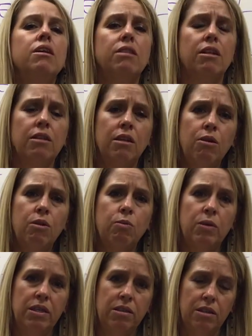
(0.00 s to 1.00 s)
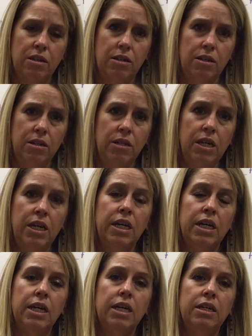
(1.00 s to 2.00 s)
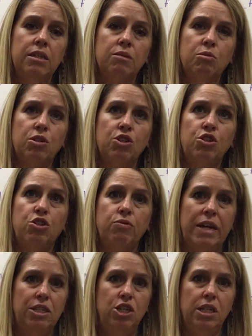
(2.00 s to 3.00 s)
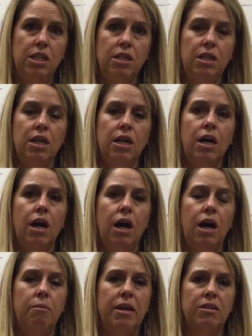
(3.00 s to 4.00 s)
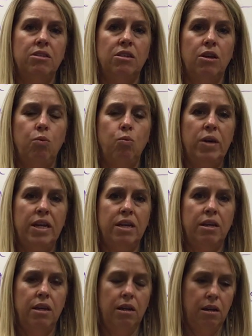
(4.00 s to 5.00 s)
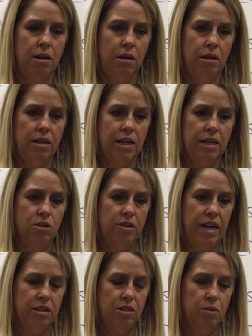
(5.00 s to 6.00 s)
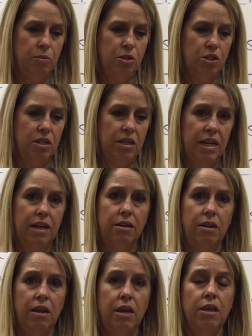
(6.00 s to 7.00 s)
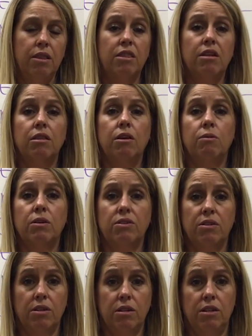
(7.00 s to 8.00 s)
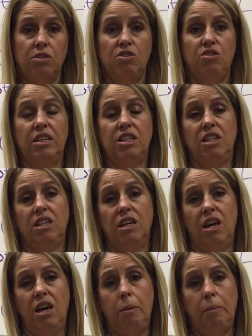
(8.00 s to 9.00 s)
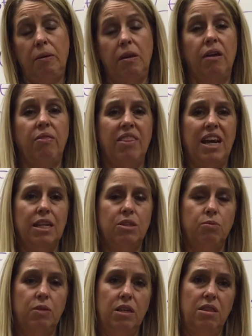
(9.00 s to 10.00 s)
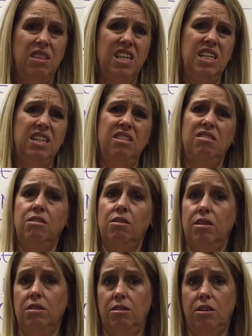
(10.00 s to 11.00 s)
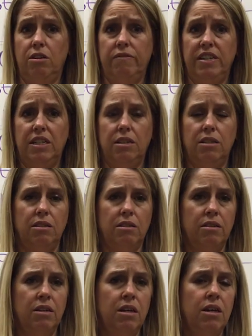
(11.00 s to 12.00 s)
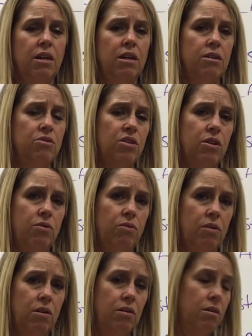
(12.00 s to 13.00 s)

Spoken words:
The lower 1/3 is more stretchy, and so when that contraction is pushing down, the lower third is stretching up, and that's what thins the cervix. So